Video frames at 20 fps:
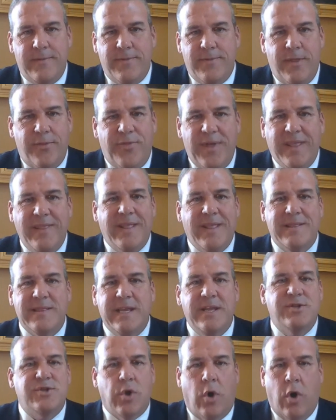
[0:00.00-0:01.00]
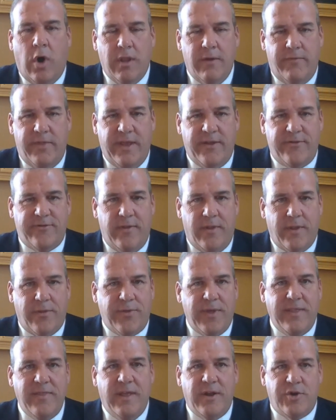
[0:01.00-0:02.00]
the thing that leads all of this, and the
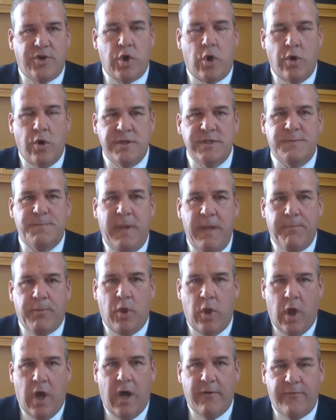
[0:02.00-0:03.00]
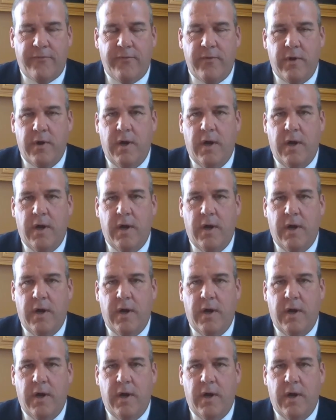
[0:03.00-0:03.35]
thing that turns people off